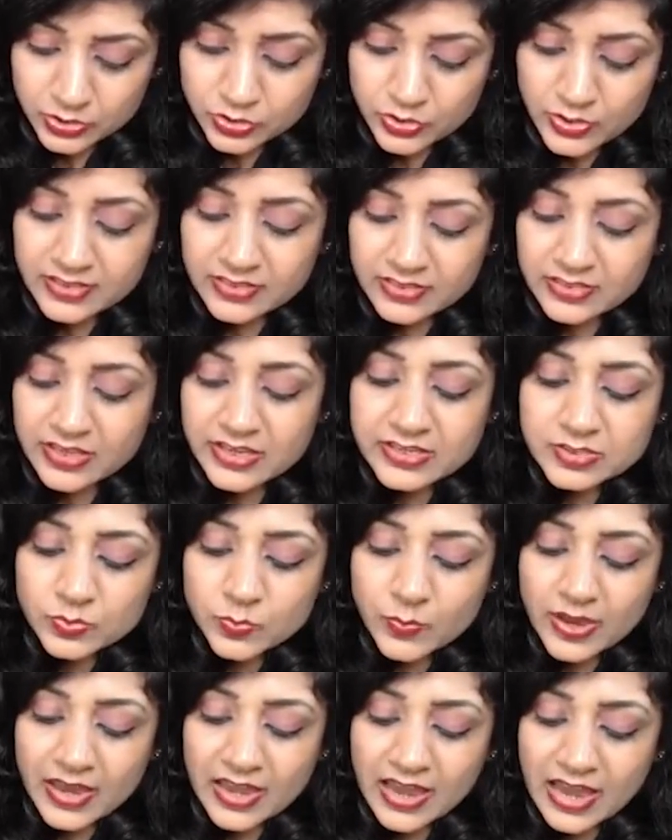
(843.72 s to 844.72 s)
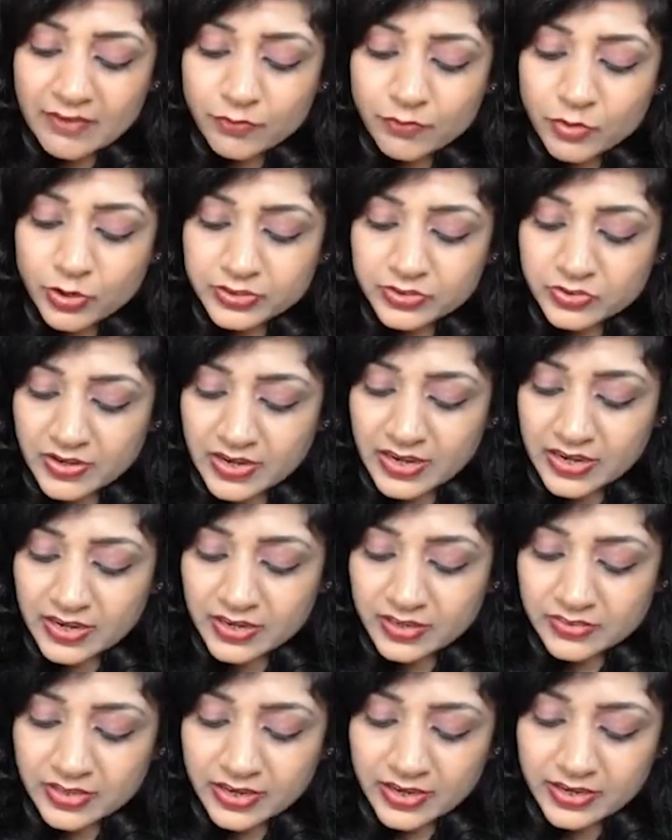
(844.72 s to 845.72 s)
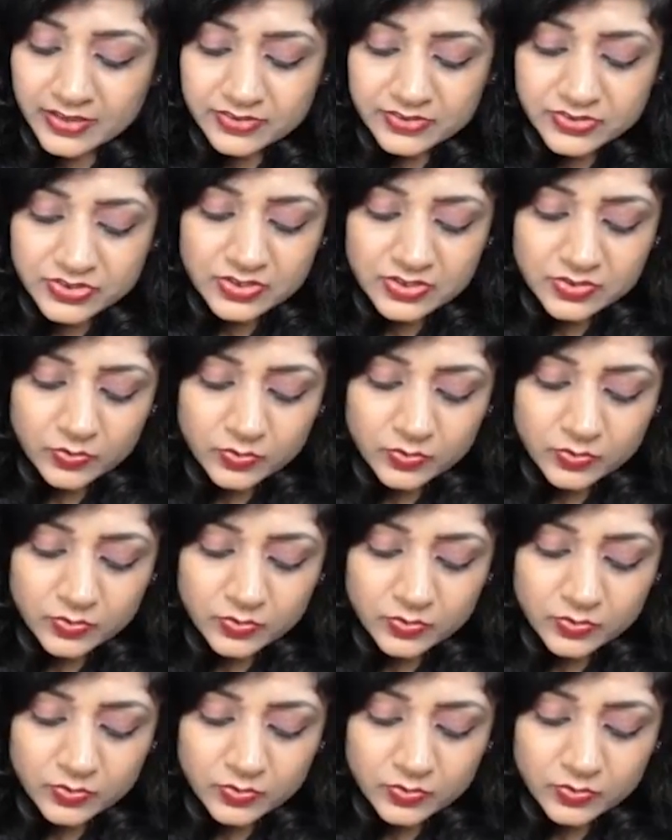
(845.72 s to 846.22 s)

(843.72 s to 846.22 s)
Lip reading: So, in this way, I've got three things,